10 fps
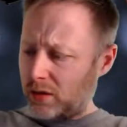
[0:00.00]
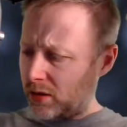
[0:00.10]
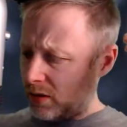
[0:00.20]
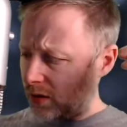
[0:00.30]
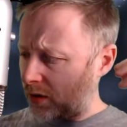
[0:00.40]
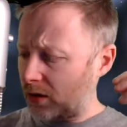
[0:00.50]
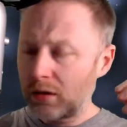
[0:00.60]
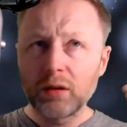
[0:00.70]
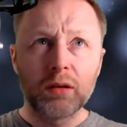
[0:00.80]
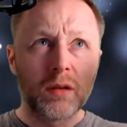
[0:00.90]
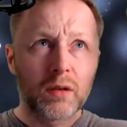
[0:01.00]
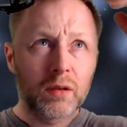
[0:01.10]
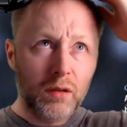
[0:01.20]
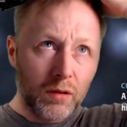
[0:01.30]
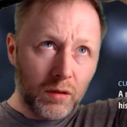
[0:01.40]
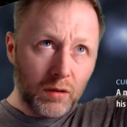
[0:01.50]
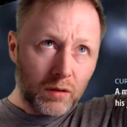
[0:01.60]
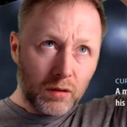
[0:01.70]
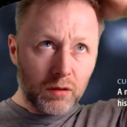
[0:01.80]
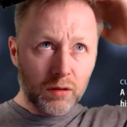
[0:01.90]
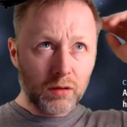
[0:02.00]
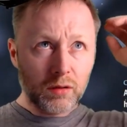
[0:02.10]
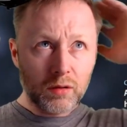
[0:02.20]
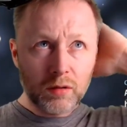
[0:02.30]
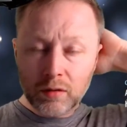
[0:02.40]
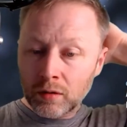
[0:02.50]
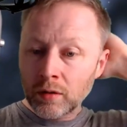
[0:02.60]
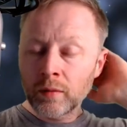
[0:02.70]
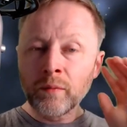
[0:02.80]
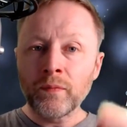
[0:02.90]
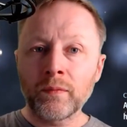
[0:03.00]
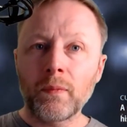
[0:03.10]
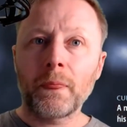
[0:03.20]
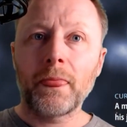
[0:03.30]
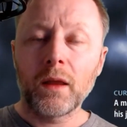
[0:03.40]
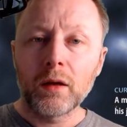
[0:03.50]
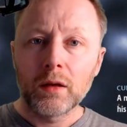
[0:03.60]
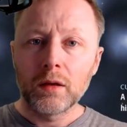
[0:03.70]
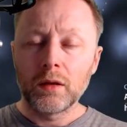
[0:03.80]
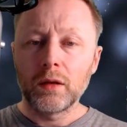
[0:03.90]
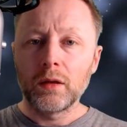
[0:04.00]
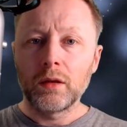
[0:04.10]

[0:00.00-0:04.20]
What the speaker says: Nothing is said.